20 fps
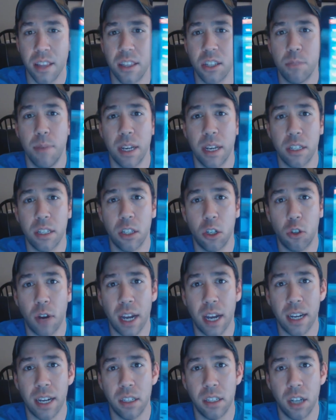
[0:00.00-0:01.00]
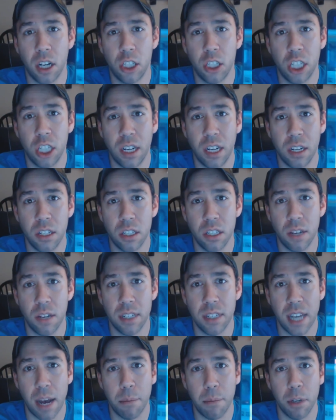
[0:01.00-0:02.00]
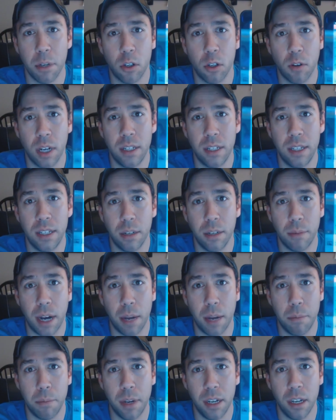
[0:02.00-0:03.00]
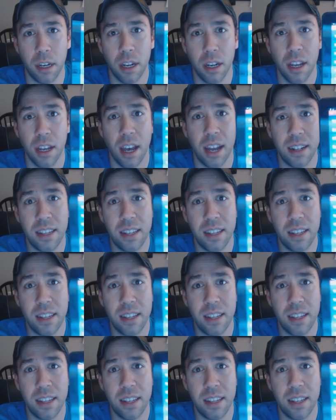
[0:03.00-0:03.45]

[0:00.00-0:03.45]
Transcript: This makes the Dragon Touch A97 tablet a great deal, in my opinion,